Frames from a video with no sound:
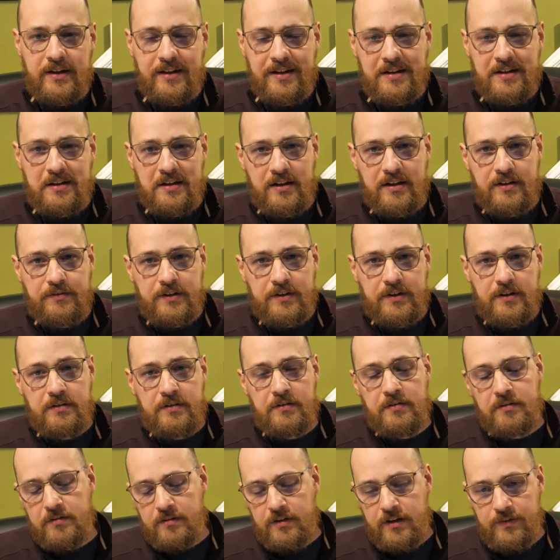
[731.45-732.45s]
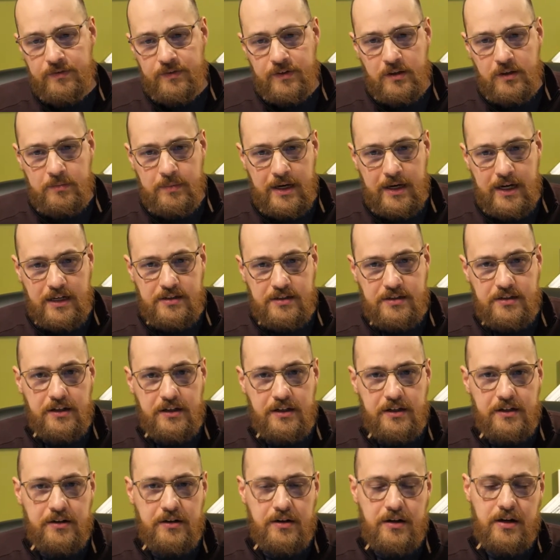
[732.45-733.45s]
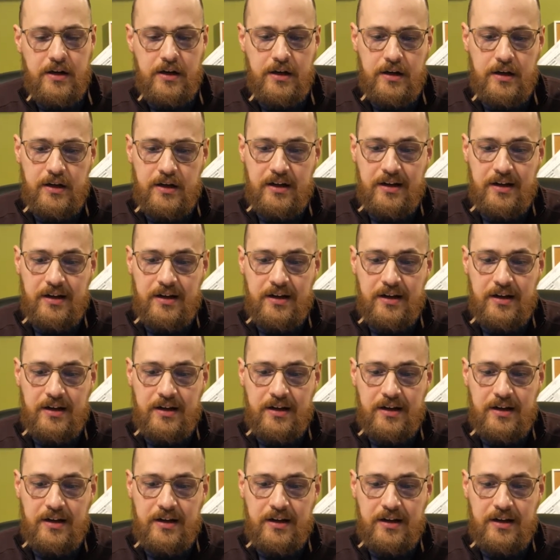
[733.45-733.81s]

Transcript: uh, given given the past year.